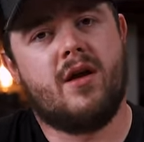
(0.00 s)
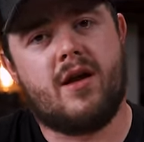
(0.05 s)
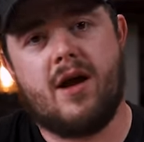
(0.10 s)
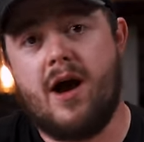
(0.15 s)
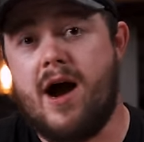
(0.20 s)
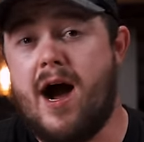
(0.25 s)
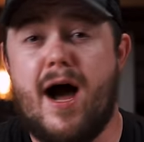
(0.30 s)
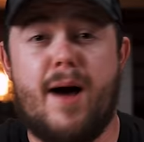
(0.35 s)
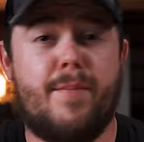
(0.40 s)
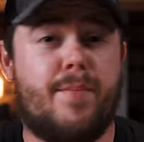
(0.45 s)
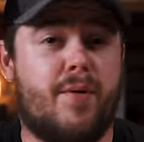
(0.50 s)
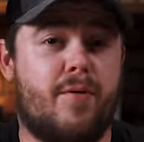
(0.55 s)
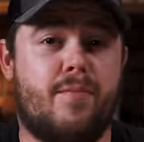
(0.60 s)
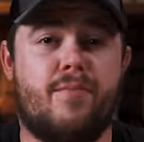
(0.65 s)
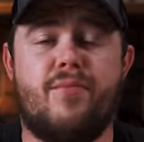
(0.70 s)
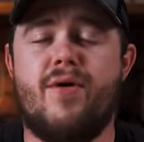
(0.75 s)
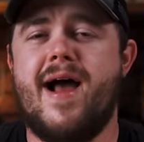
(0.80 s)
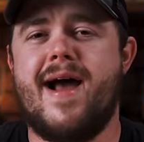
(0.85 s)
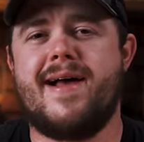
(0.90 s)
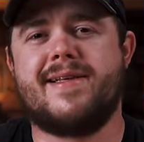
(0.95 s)
copper,
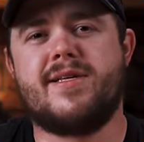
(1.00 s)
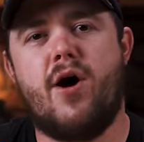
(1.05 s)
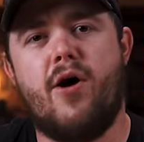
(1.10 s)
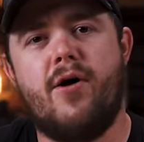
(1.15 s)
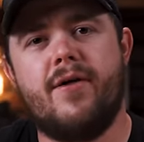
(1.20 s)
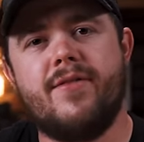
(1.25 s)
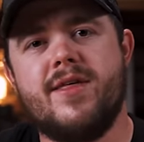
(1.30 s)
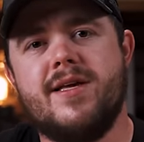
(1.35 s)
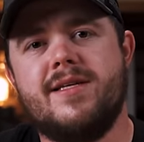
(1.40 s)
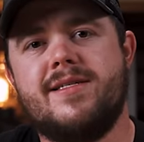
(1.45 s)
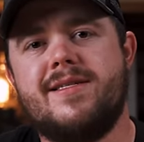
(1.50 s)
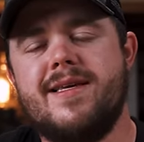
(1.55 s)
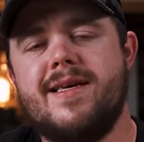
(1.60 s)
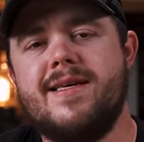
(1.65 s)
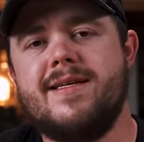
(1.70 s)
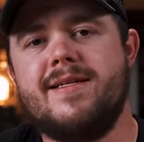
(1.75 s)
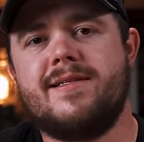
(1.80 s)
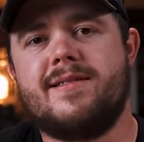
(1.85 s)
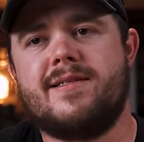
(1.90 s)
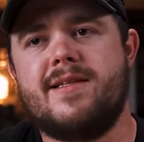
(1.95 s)
brass, all these
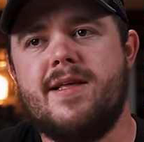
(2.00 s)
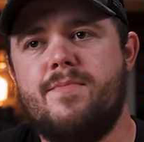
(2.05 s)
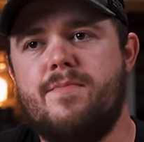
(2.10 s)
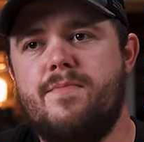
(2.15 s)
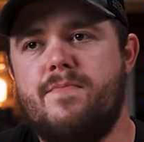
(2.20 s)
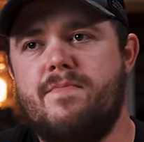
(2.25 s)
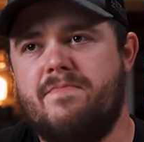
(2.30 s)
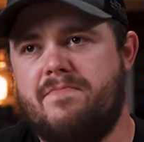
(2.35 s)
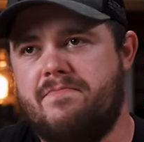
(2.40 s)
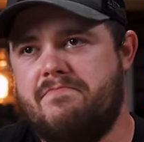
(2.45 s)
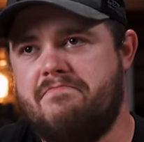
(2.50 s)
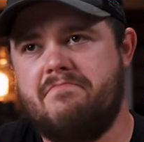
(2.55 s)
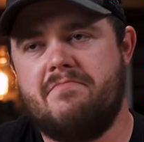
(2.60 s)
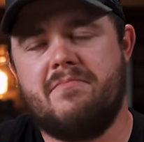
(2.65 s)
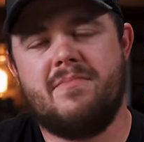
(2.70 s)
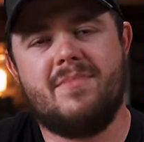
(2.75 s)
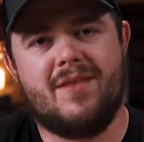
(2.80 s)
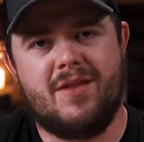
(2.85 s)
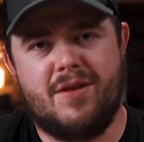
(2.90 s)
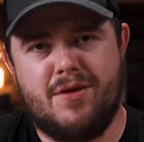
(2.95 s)
things that
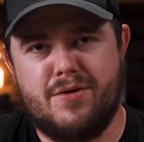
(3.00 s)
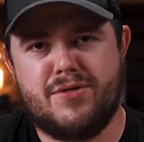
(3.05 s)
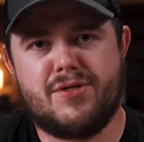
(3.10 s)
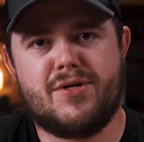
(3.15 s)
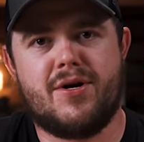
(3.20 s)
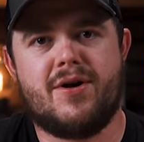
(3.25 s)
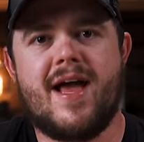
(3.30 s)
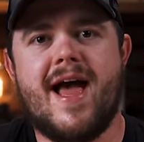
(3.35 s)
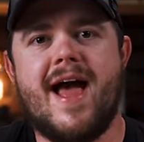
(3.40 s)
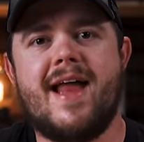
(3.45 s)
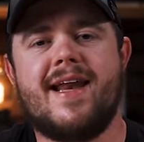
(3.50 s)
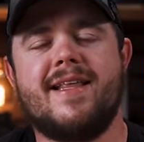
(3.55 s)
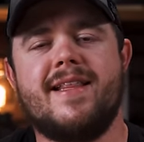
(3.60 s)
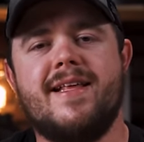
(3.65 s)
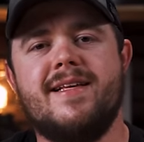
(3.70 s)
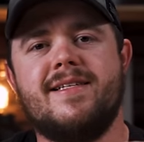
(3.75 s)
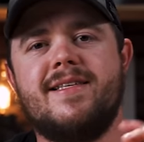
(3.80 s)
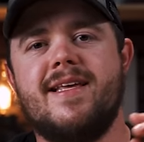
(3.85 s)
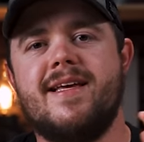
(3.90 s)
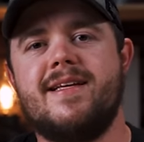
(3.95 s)
you start adding
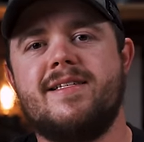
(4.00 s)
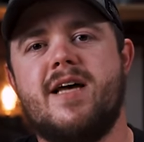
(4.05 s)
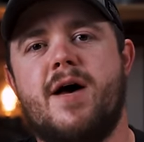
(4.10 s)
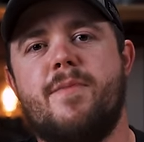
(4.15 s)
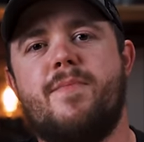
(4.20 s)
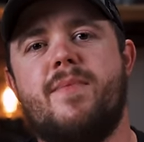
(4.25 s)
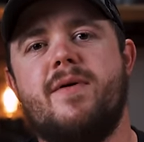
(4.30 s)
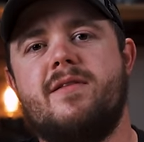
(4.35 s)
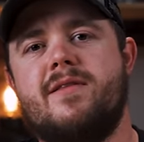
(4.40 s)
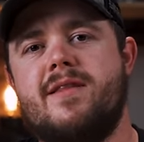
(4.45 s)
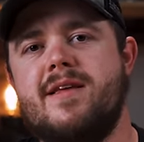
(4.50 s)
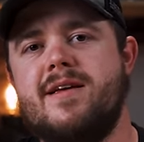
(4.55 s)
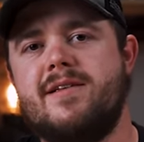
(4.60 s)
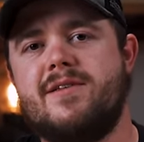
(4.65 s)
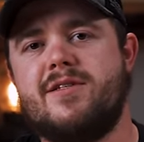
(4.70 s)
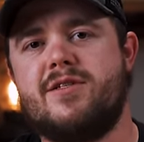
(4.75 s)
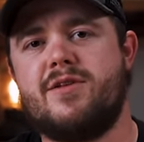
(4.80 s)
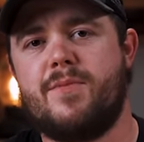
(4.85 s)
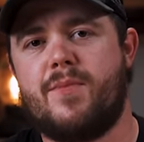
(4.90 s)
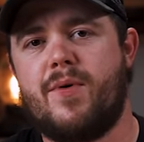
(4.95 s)
these things up and
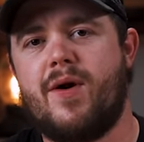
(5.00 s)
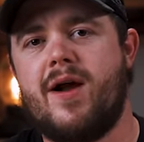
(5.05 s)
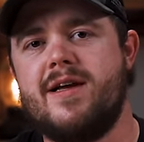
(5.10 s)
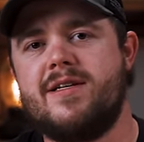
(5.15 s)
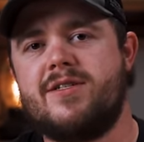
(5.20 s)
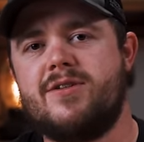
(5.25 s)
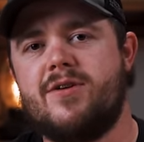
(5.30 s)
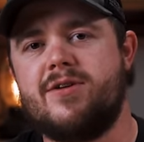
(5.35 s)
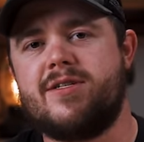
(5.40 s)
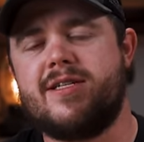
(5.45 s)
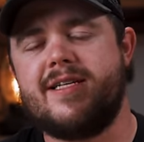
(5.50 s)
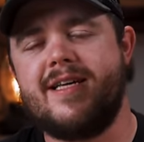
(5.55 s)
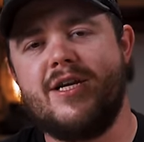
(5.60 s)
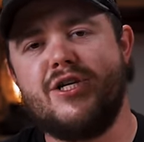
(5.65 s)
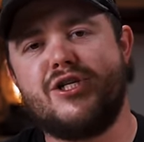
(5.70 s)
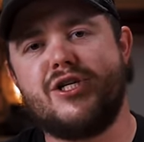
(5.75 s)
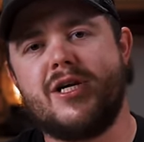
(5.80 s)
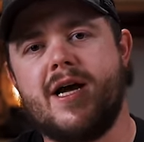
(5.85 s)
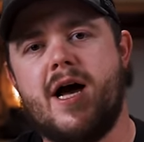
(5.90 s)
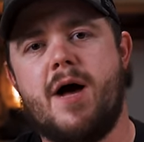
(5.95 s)
things the price starts
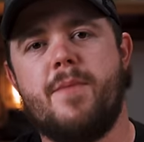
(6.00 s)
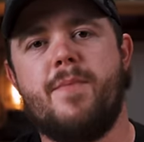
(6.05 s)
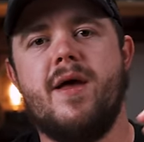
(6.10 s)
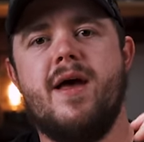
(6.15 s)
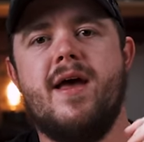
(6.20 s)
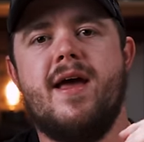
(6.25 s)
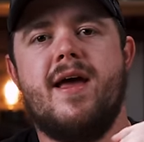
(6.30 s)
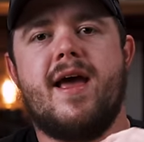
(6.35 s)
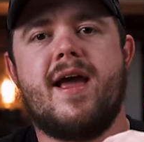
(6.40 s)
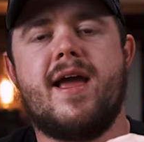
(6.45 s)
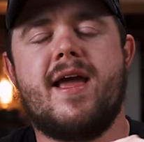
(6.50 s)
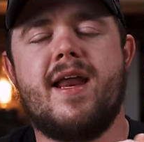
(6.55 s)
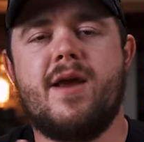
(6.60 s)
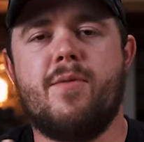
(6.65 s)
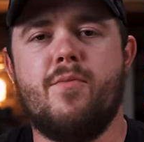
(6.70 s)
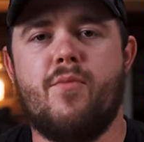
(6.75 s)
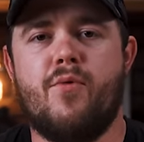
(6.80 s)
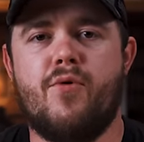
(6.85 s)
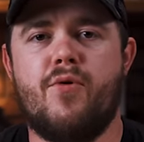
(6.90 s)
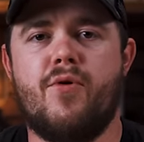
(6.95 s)
inching up and
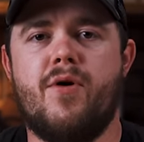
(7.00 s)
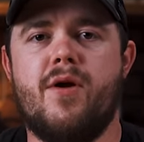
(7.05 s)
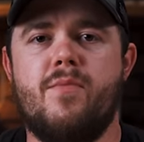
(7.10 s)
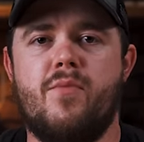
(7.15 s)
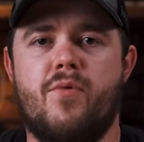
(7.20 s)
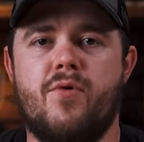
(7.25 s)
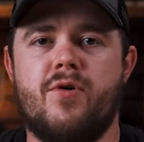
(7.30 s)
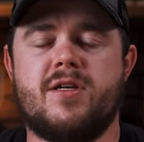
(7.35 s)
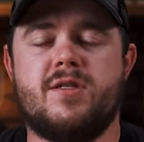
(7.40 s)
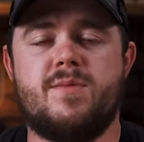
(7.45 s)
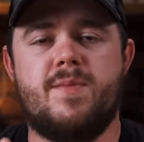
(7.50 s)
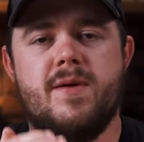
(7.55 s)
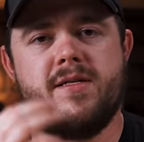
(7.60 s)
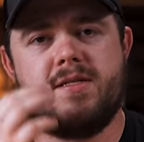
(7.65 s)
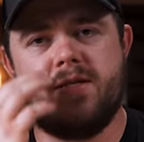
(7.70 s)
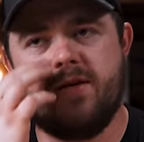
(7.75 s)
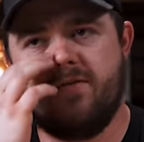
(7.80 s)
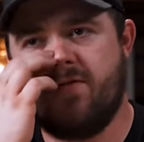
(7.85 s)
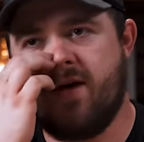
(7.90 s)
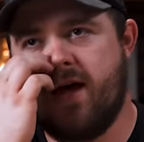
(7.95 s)
getting more and more
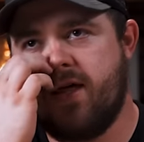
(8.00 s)
expensive.